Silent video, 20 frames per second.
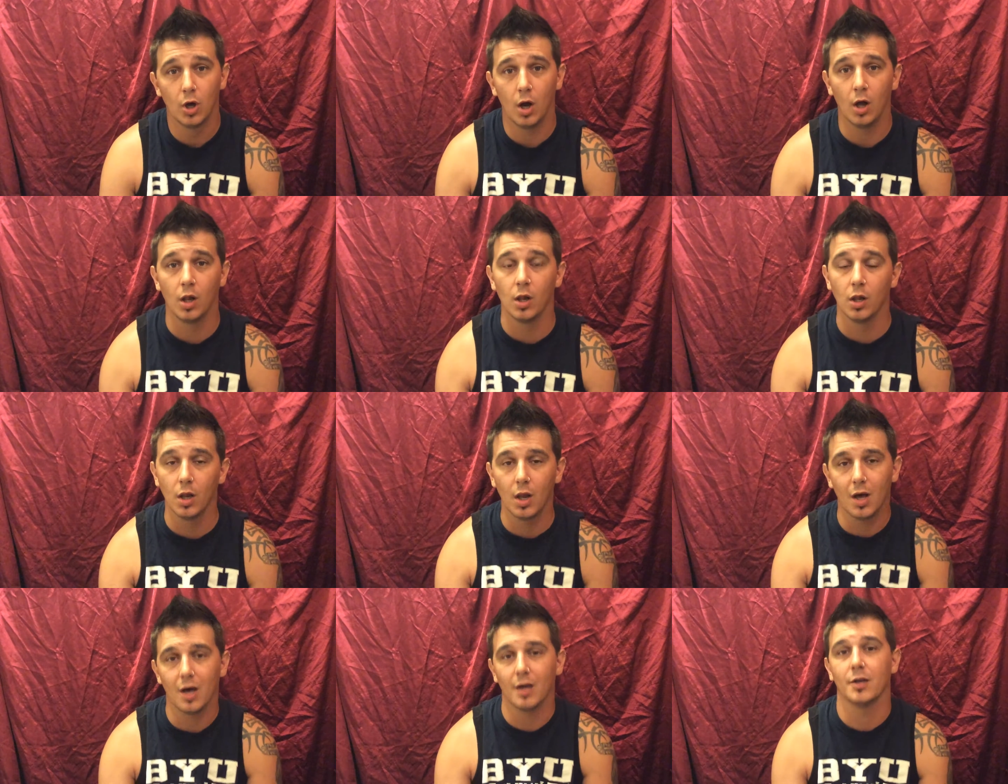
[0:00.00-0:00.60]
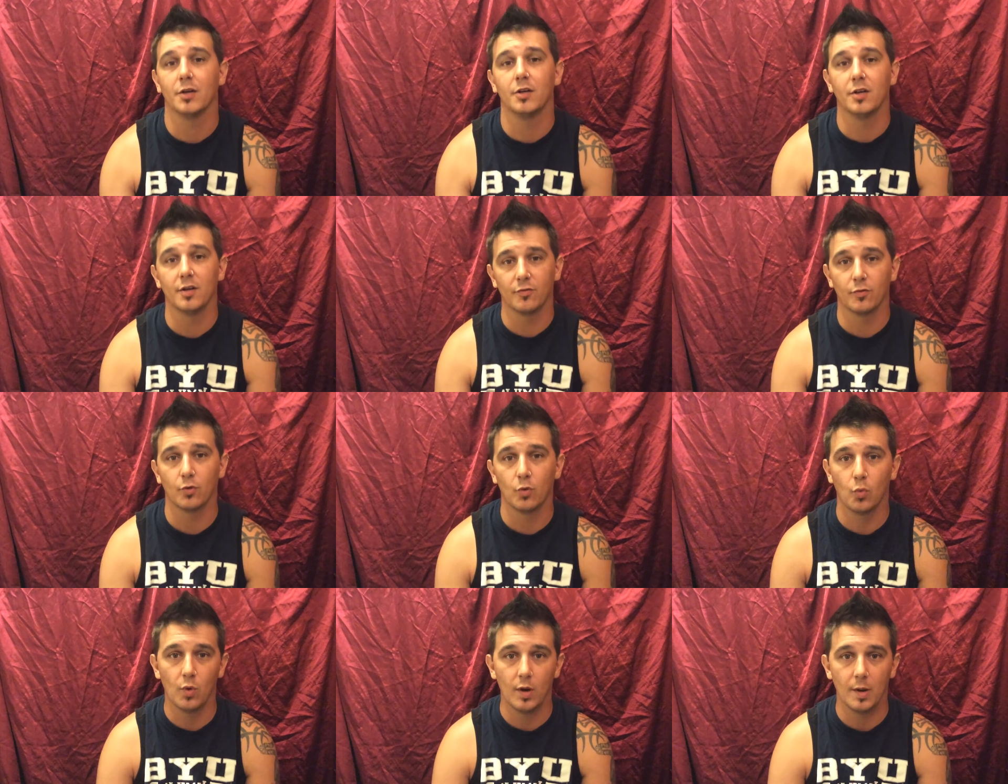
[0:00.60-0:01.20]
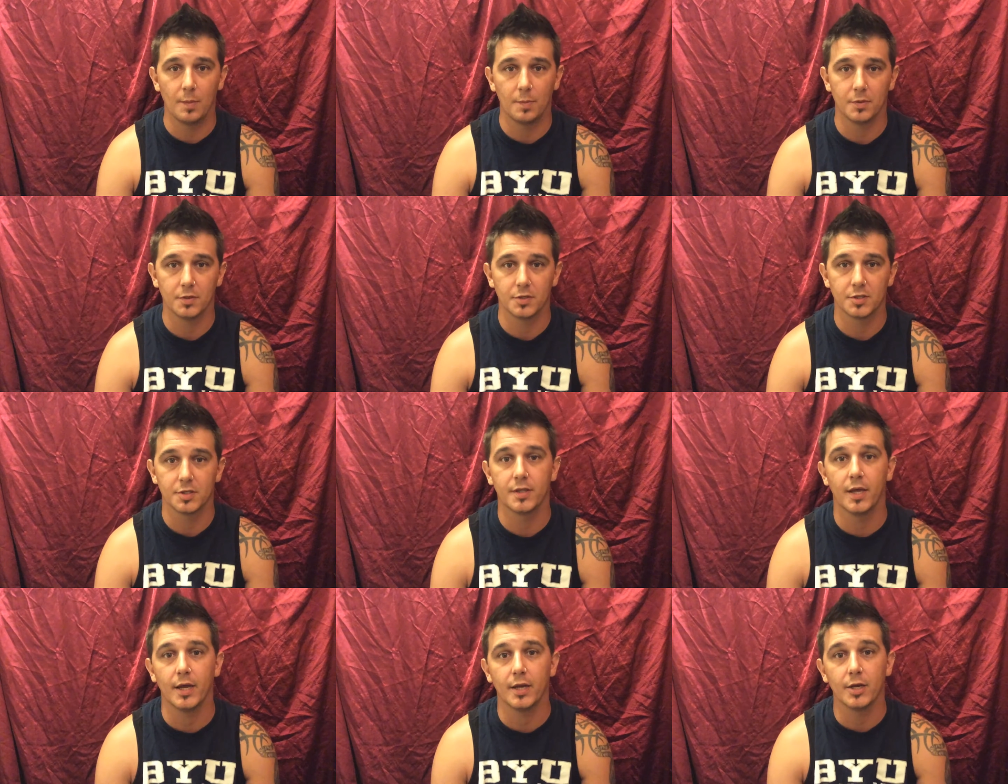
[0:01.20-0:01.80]
a lot of different
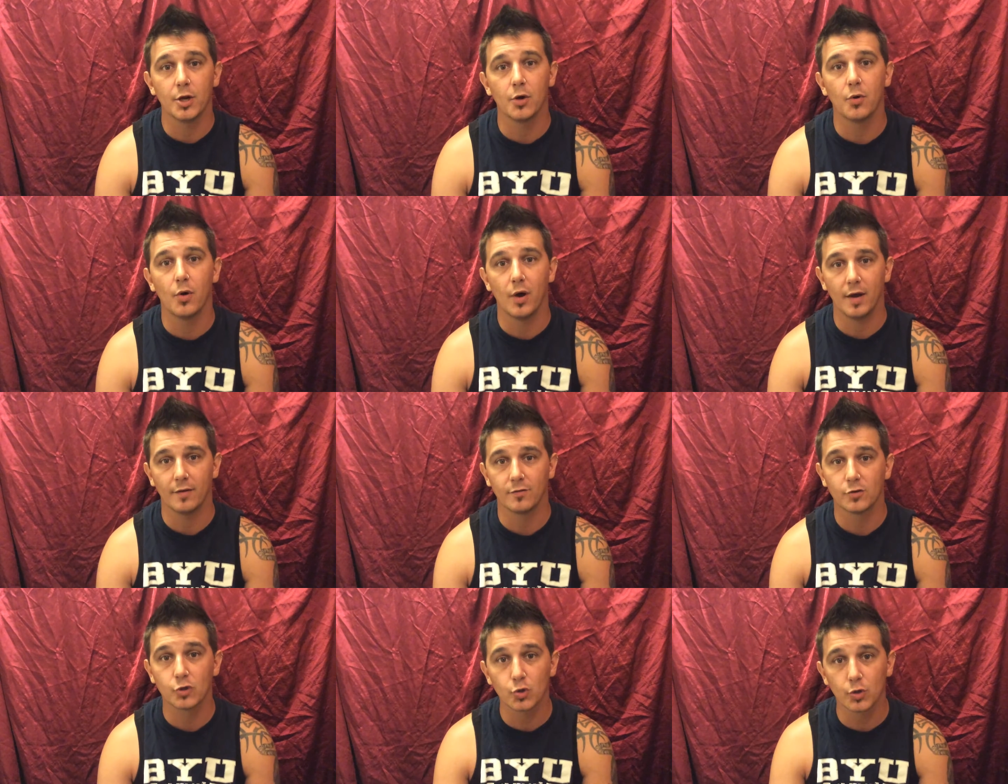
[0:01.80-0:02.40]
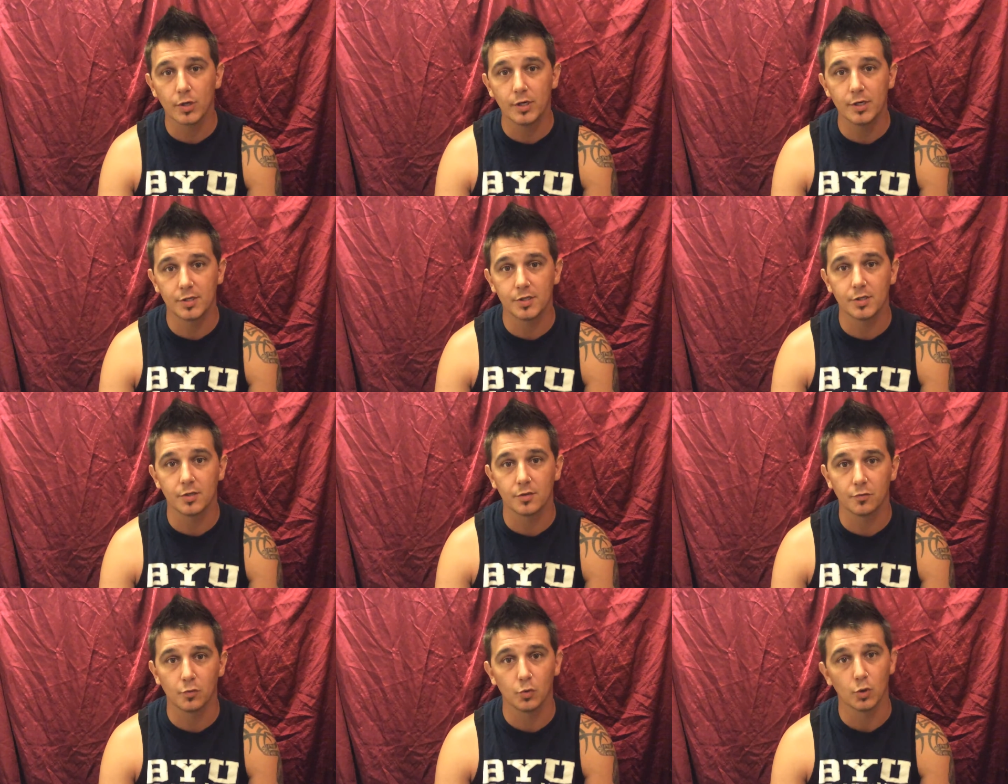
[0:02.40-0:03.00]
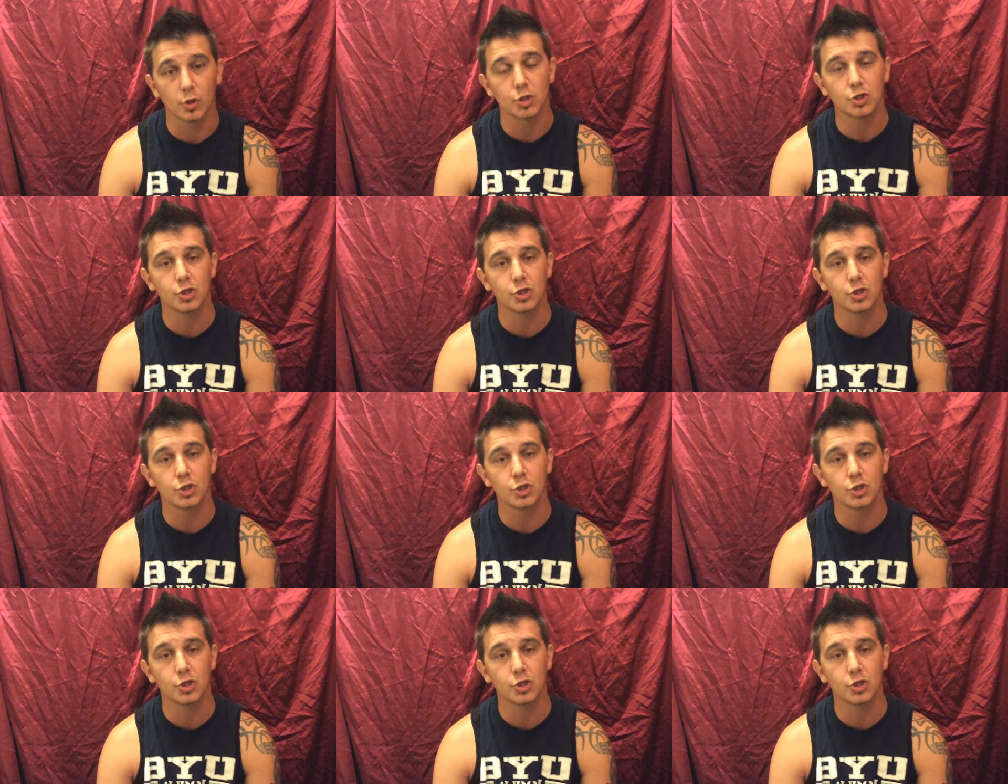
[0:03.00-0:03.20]
weapons that don't have treatises for it.